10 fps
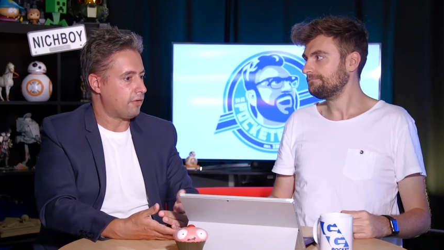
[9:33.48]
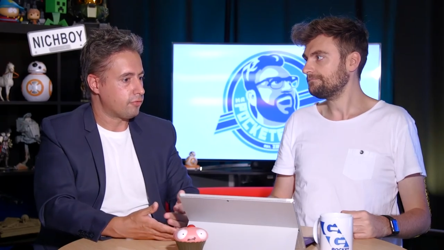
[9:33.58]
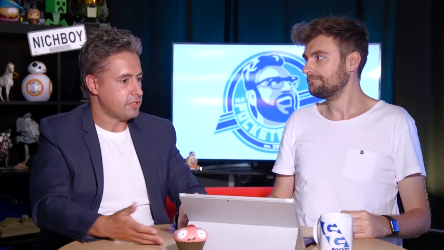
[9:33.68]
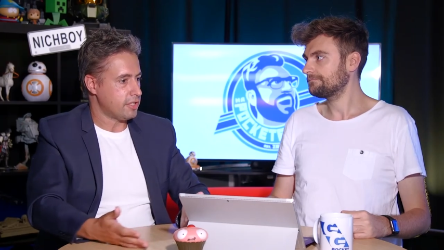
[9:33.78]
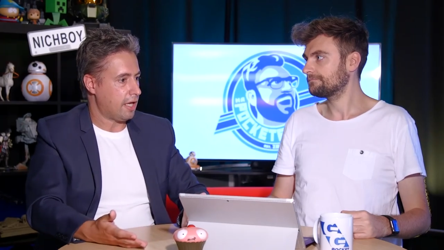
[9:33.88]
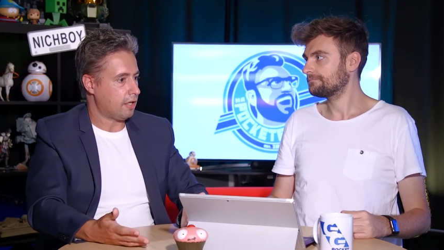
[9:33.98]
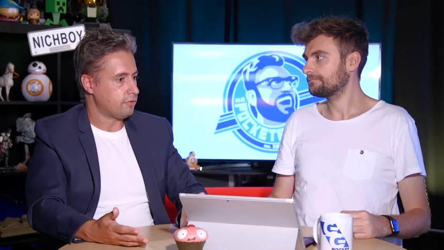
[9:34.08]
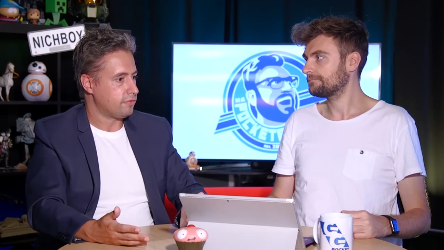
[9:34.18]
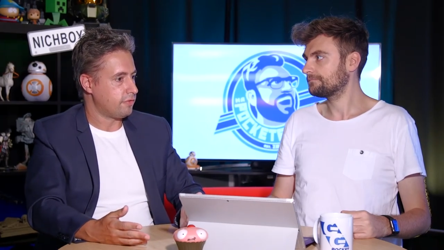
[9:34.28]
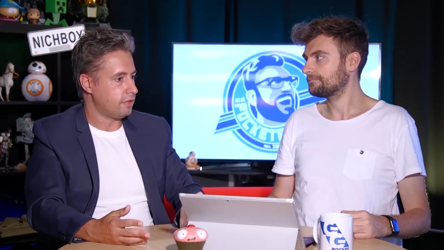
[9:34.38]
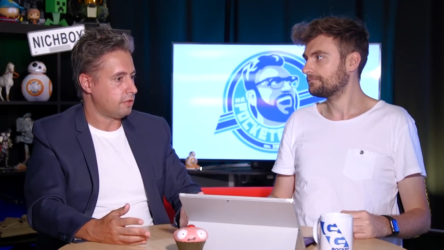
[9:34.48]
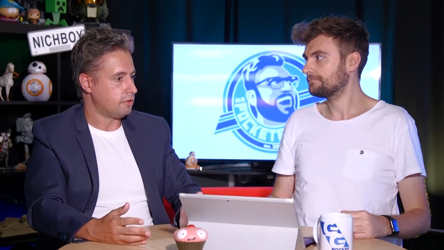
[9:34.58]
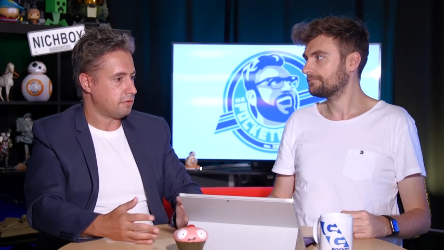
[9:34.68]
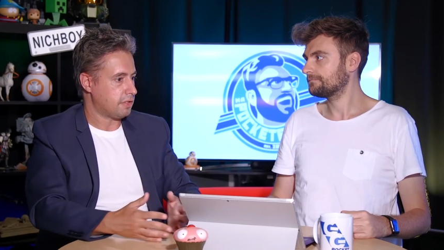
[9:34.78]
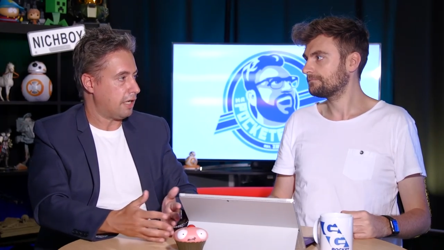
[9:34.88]
Speaker 1: averaging out of
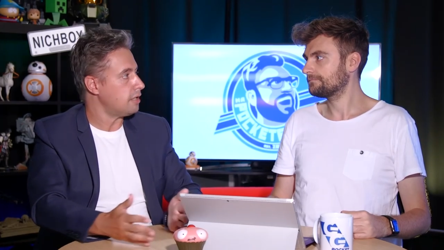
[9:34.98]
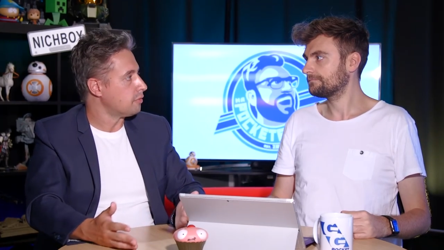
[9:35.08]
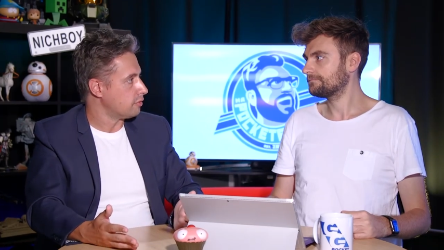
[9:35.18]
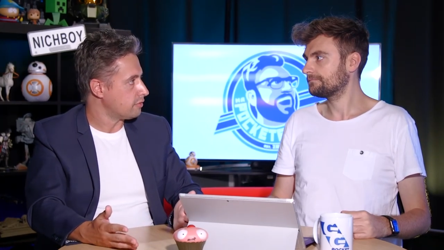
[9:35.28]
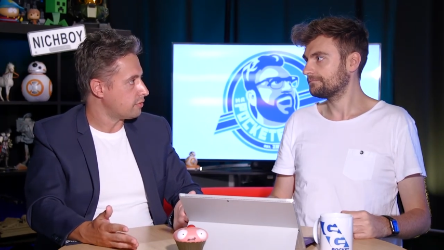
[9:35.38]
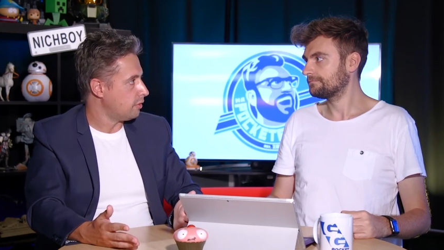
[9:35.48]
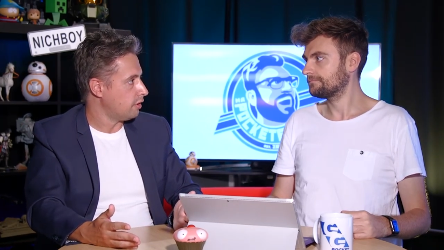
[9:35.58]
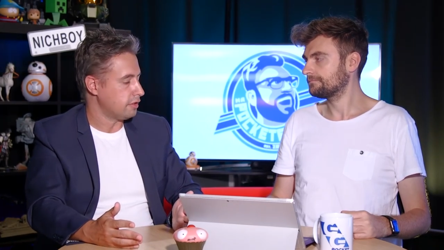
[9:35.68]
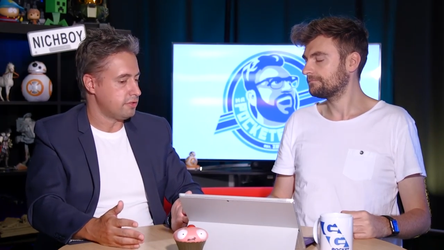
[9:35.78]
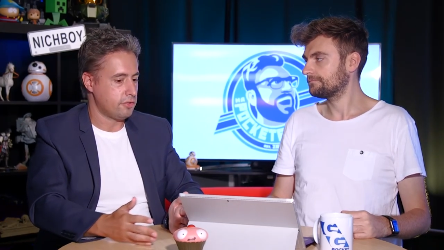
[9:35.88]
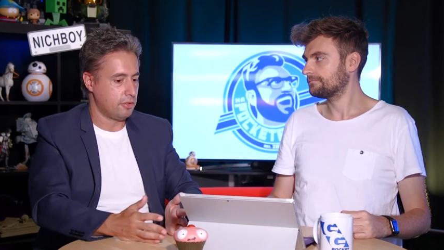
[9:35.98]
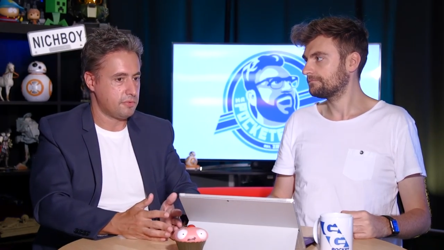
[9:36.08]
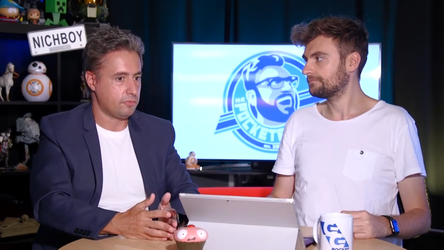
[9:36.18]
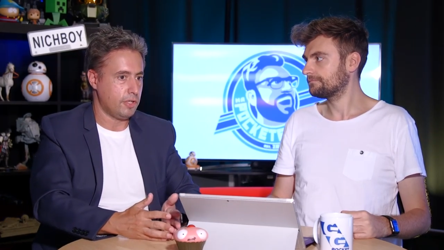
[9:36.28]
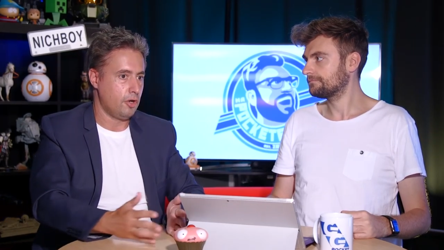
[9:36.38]
the gamer as well, in
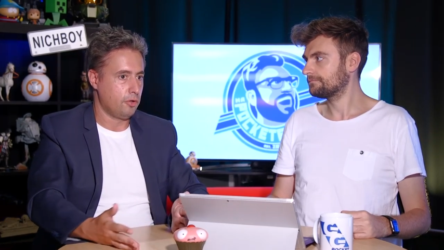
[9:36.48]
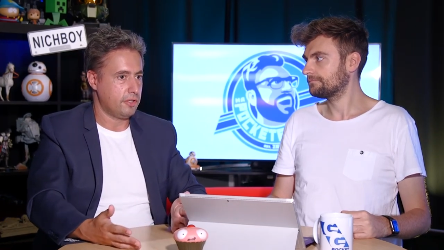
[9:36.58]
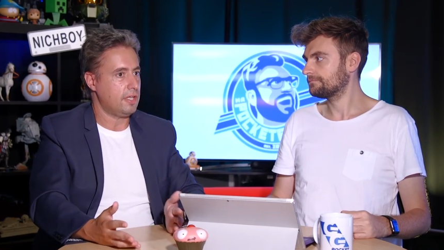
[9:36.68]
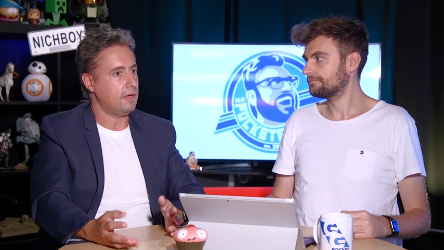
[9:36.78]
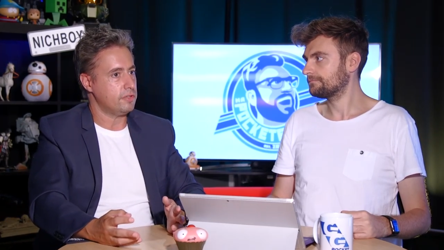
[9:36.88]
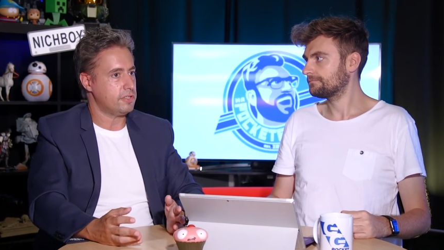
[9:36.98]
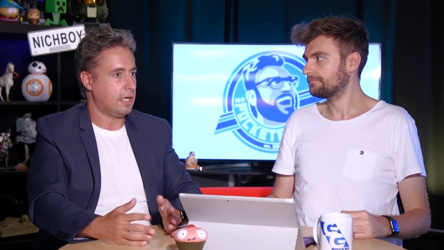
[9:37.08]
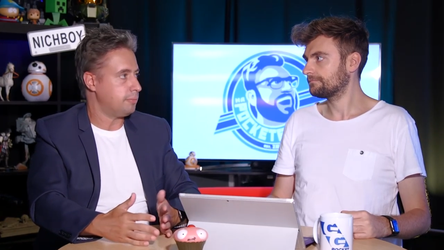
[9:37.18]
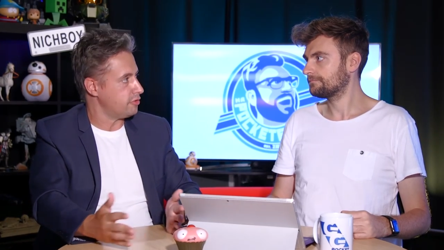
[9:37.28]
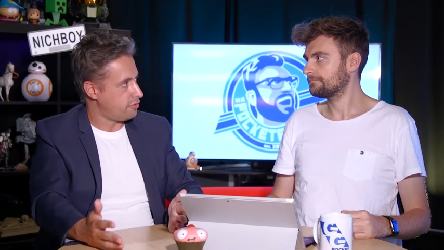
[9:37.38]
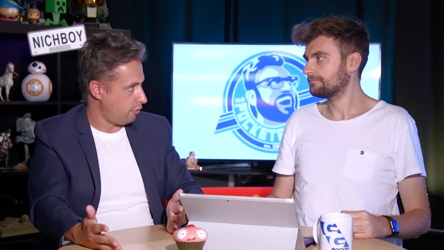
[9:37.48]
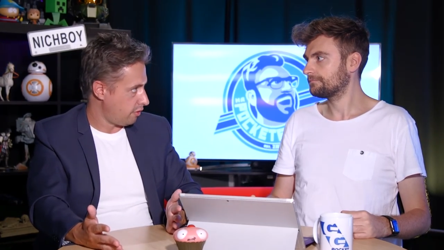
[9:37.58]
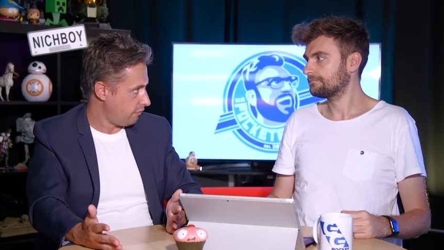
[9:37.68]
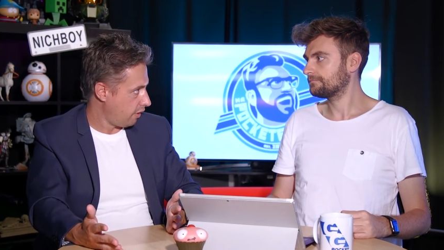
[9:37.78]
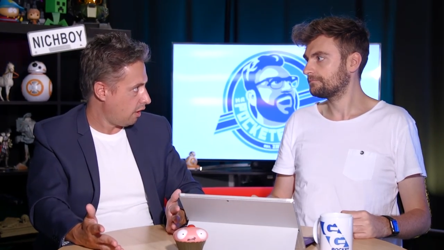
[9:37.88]
terms of we know that the average gamer is
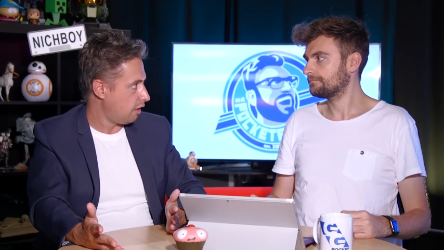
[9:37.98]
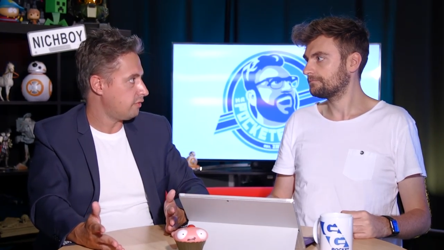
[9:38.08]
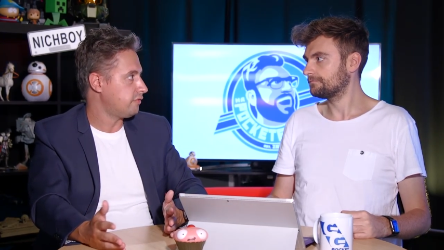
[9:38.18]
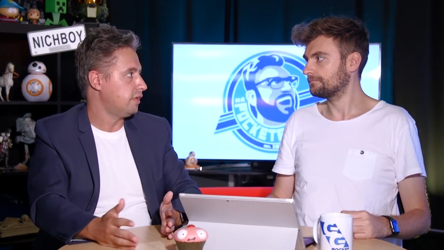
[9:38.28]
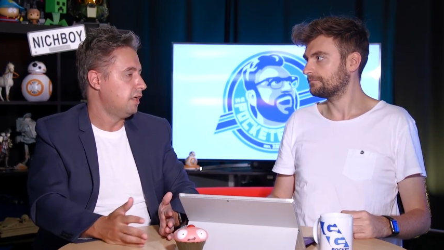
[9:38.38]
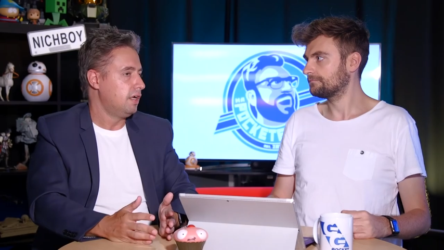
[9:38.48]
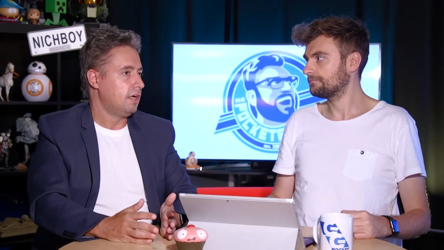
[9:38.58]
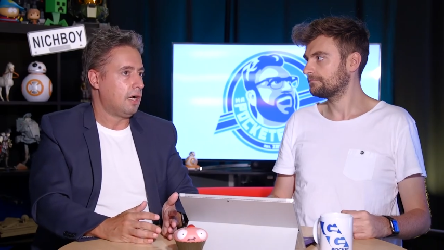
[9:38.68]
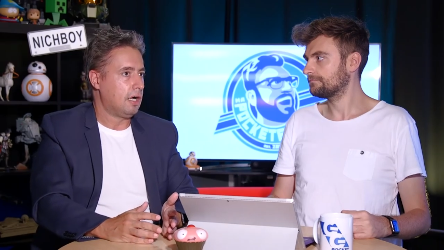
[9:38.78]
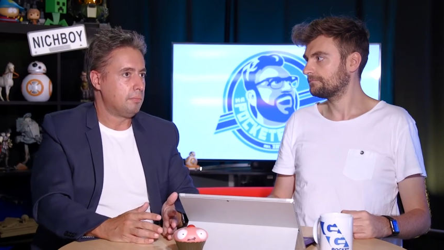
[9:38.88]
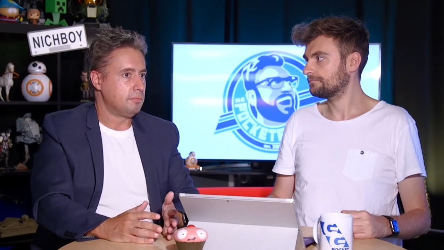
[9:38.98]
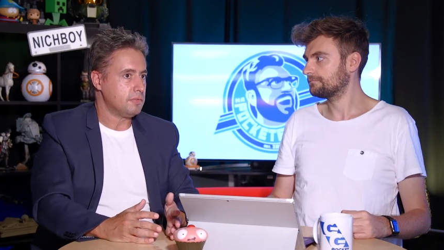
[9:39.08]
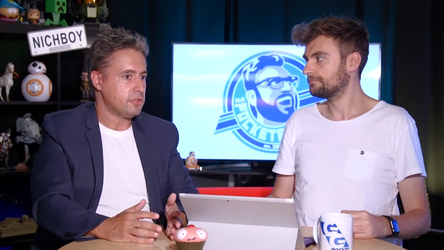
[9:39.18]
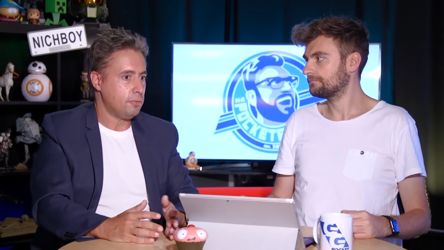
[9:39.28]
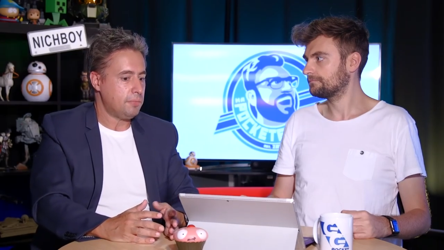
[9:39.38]
35. Mm.
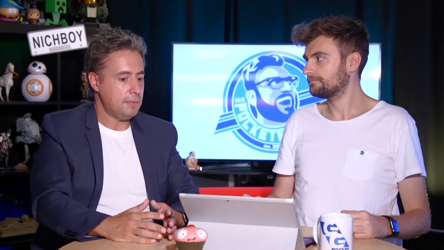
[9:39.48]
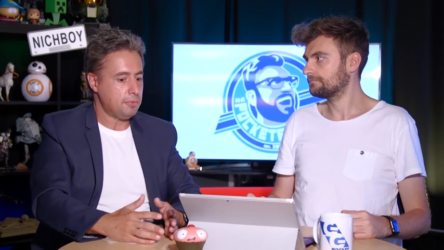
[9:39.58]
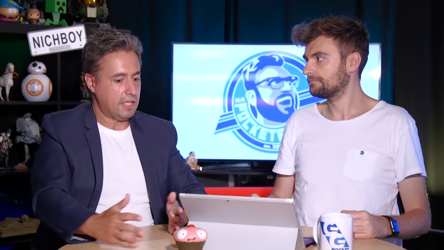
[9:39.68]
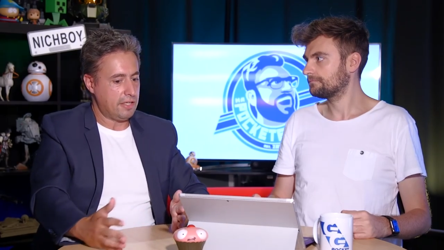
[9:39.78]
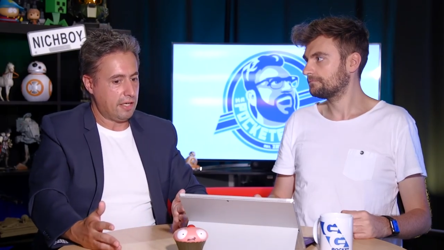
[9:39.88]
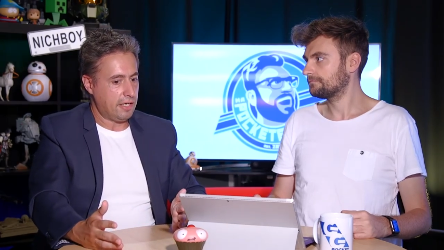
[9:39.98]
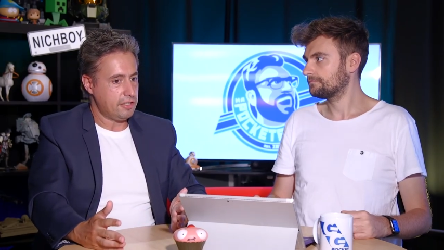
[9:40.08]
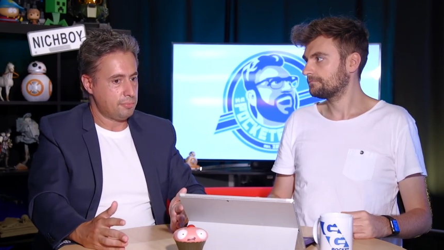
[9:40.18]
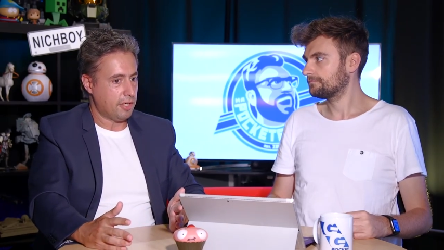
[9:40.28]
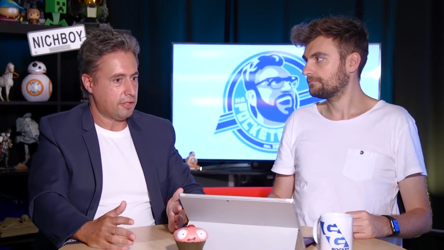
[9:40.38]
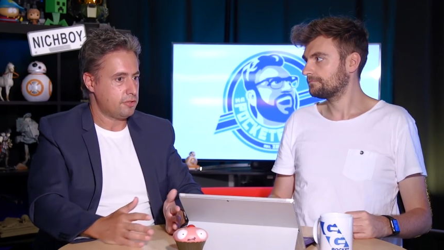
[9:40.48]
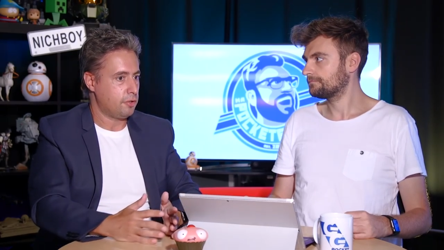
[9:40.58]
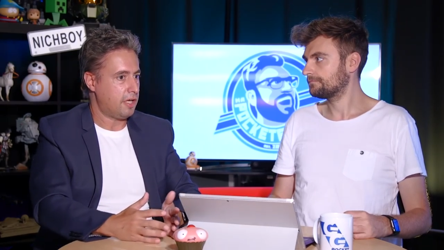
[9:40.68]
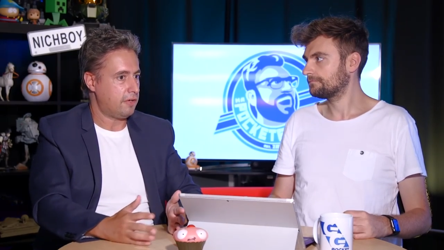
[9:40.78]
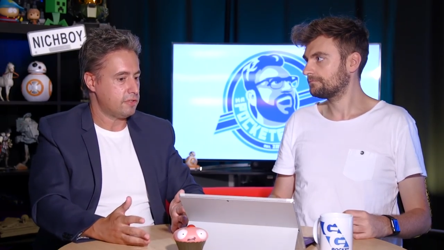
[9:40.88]
Um, so people in that age bracket
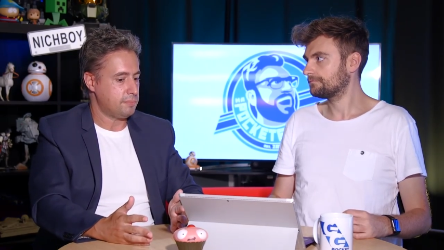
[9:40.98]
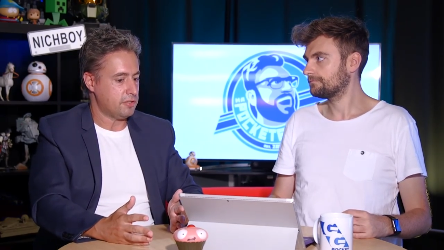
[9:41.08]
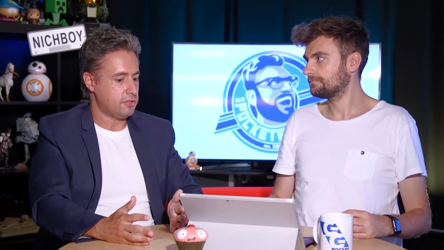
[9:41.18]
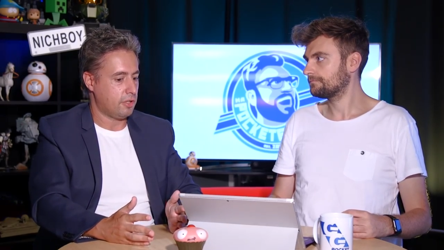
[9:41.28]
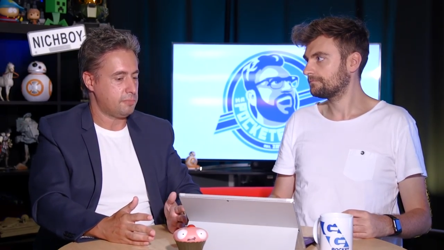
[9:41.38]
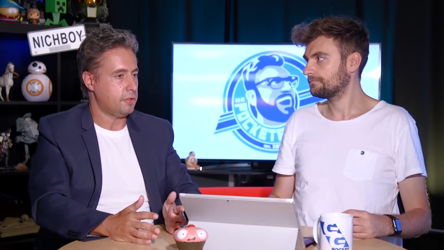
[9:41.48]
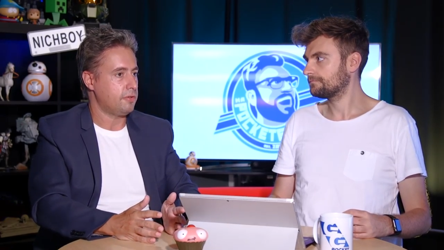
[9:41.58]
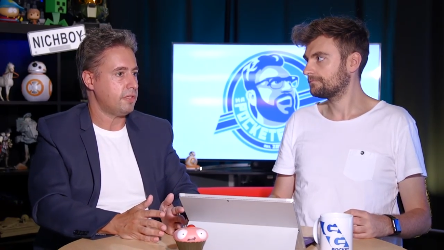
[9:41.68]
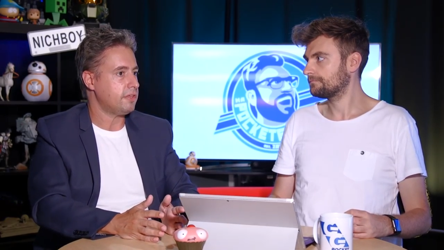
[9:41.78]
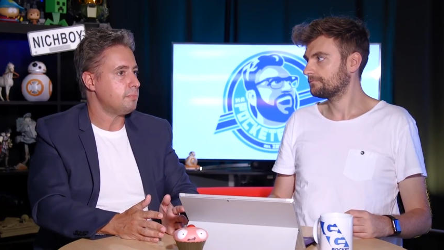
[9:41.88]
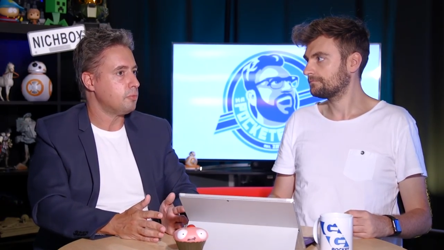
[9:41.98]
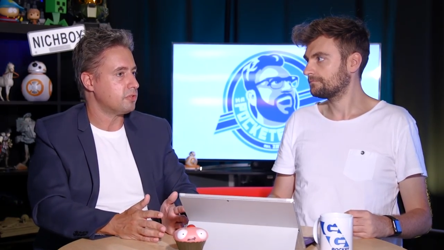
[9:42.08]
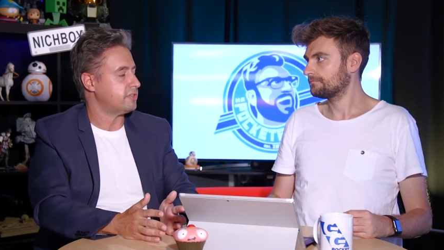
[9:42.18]
don't have as much time. So I think they're more